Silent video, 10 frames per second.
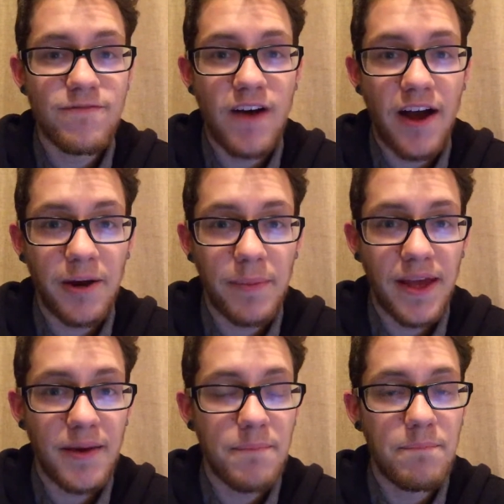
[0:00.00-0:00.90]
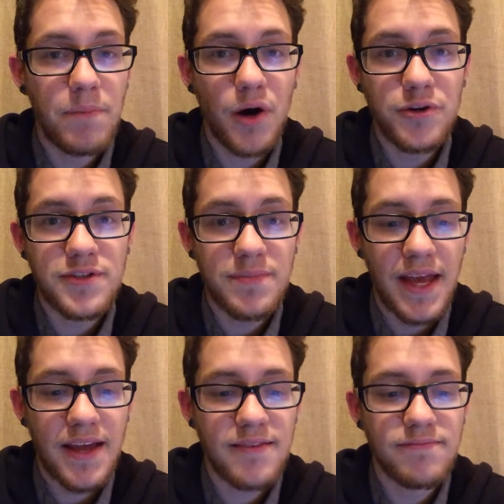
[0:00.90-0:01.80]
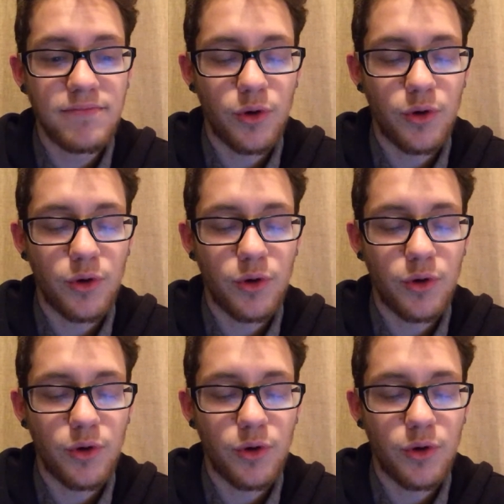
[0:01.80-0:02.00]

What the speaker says: fireman, postman,